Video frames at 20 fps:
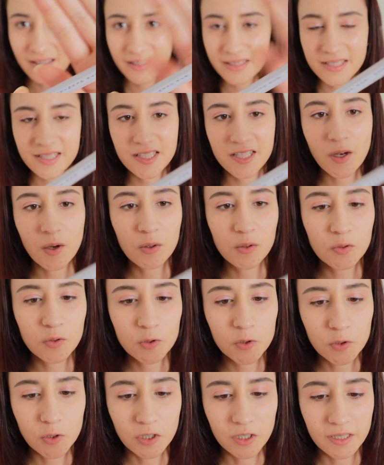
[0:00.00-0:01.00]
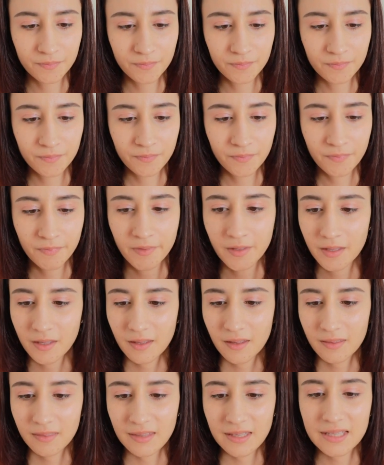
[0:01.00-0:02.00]
So cool.
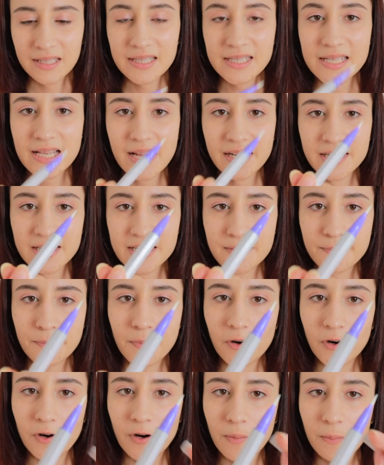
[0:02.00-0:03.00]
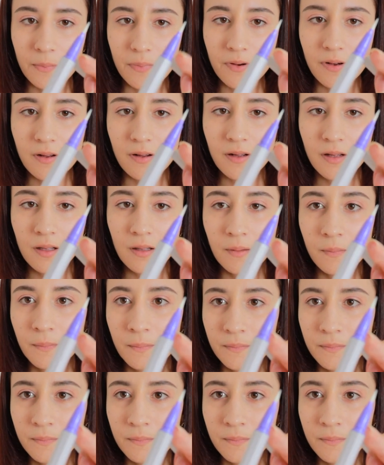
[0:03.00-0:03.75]
The inside is purple